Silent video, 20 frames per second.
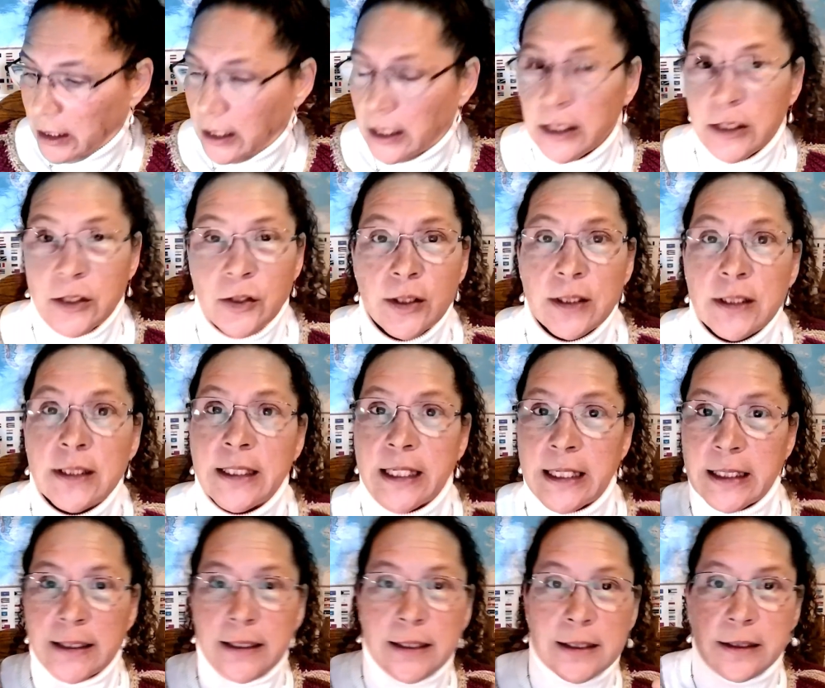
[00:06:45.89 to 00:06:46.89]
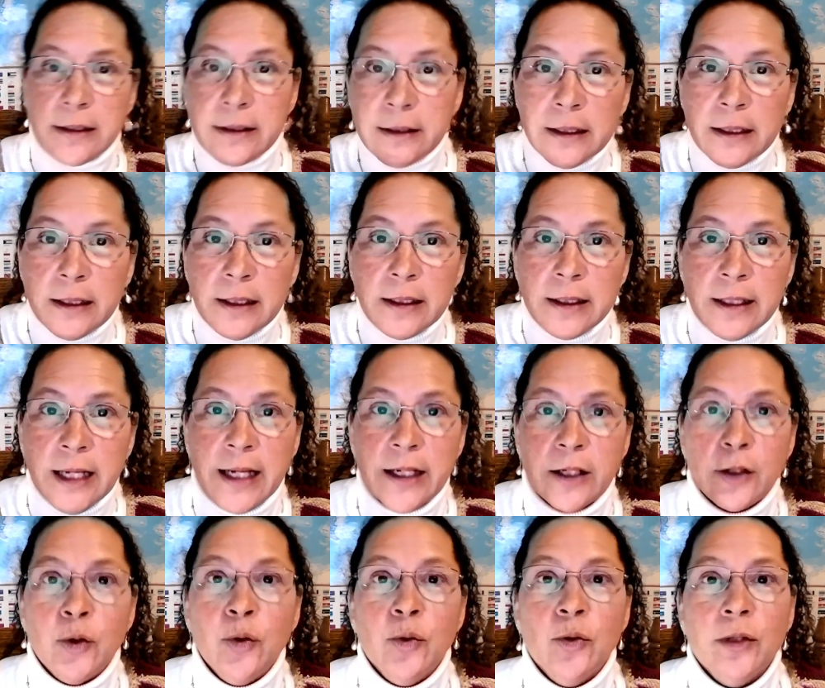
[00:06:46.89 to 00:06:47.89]
So it's kind of
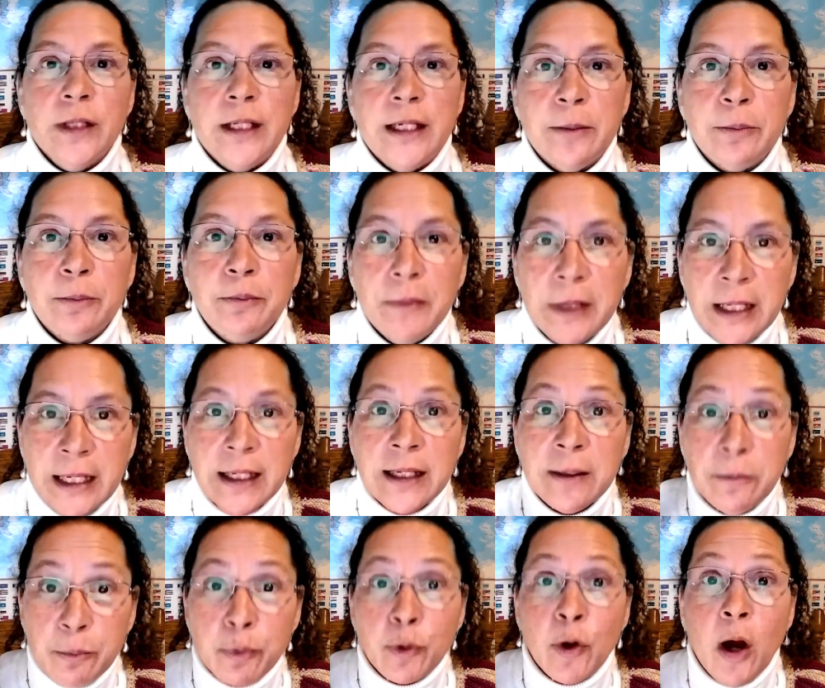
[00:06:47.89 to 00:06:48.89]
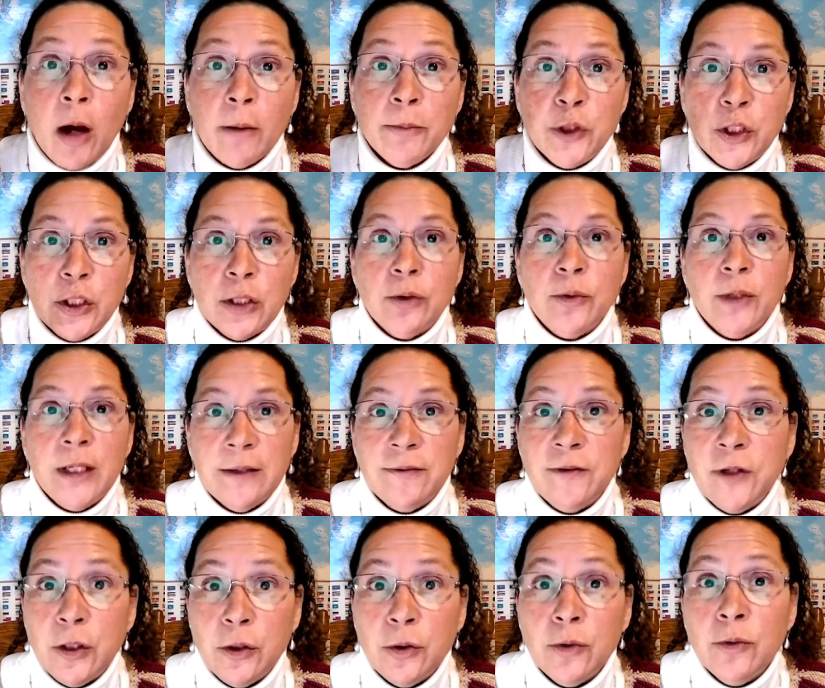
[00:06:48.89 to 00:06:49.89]
cool that it can prompt you if
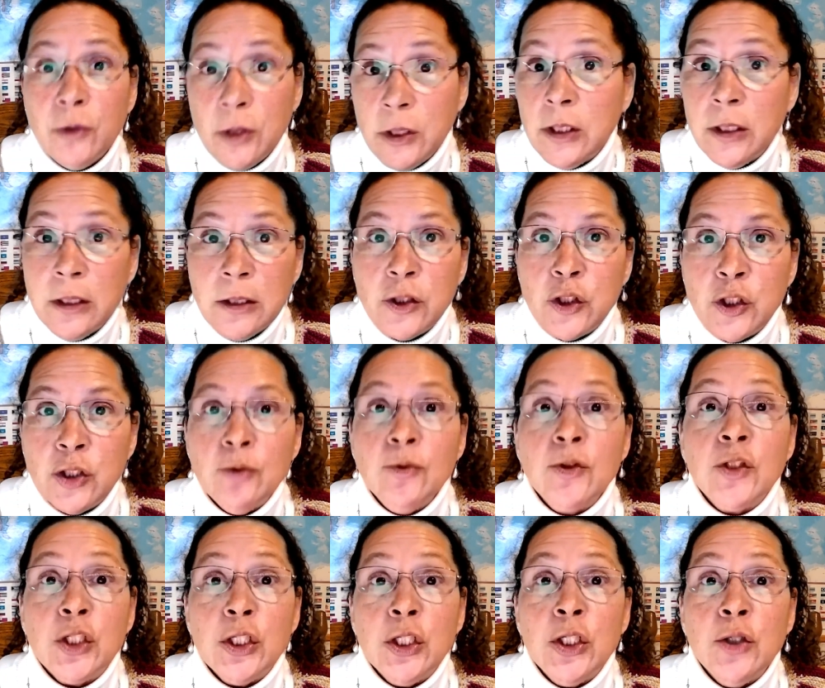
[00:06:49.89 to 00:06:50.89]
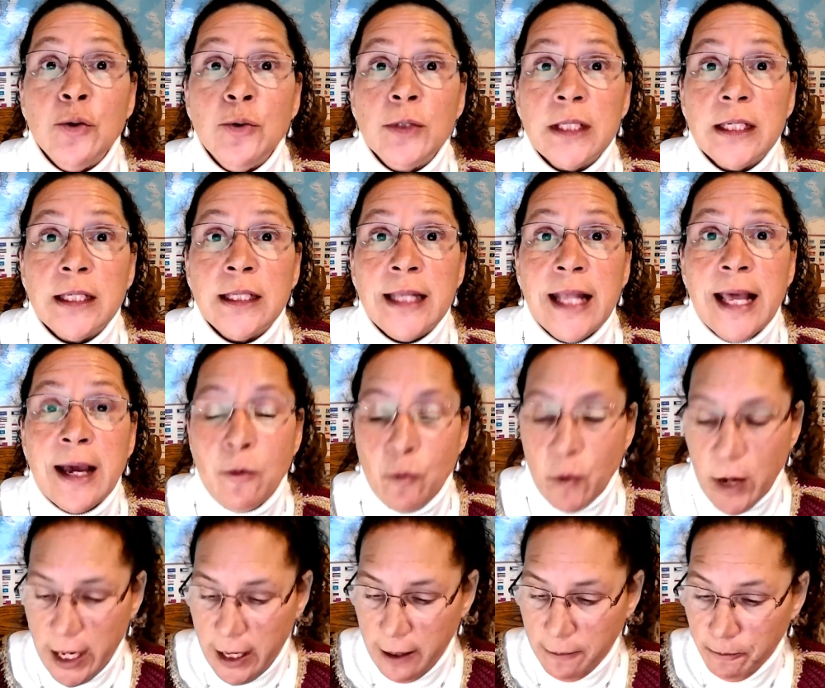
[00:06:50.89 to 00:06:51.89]
you choose to use it in that
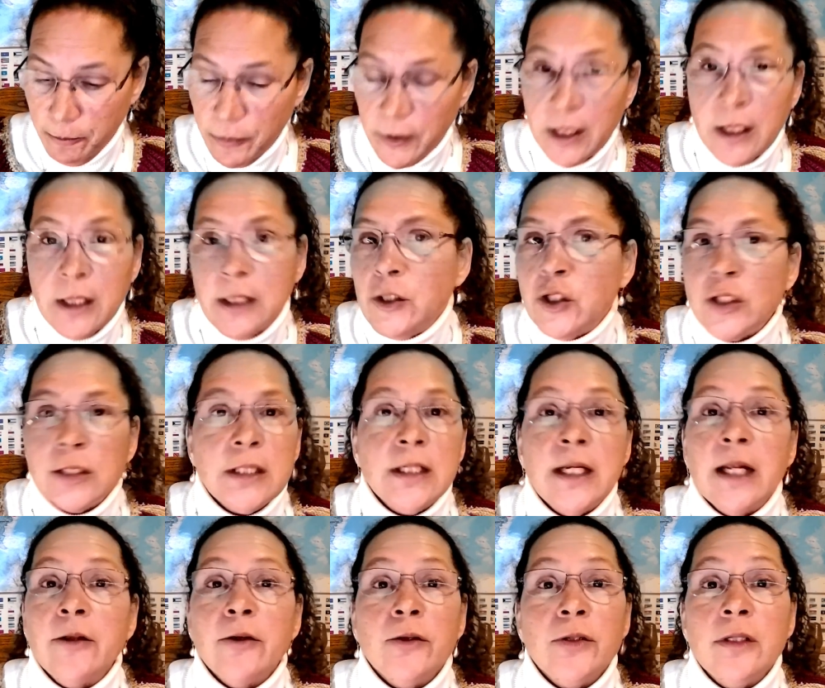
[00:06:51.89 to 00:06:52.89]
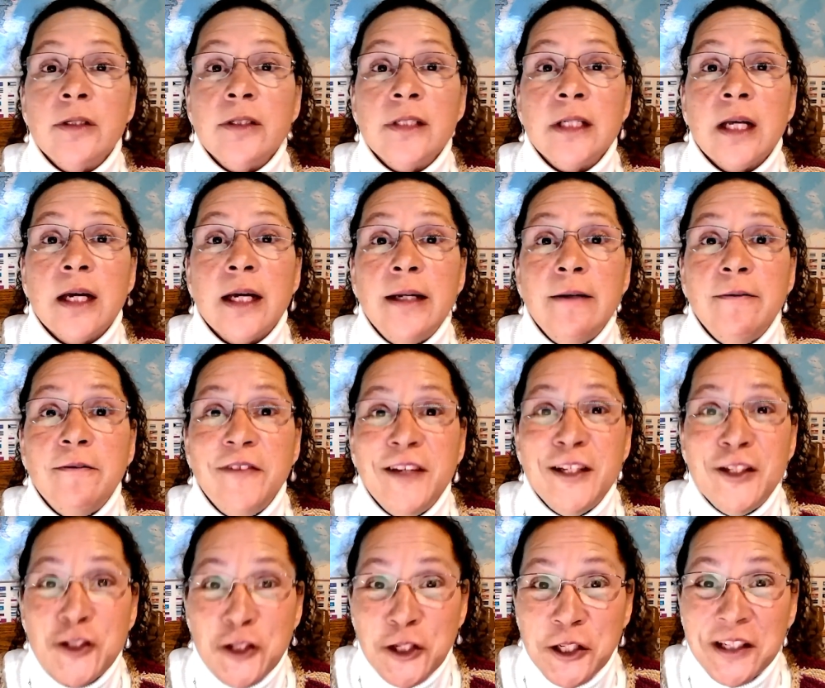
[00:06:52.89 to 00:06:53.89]
way. Just another design
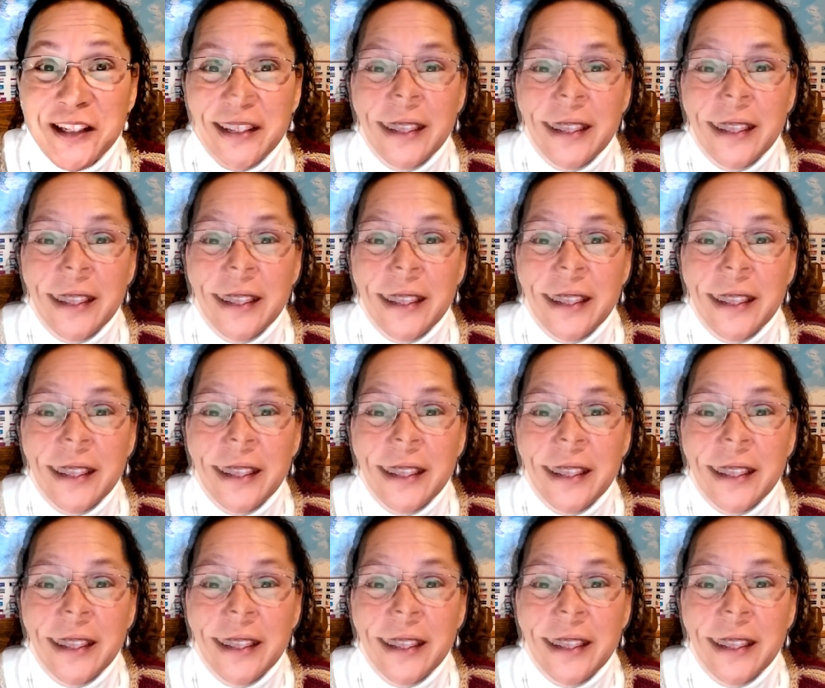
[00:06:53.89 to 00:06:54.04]
feature.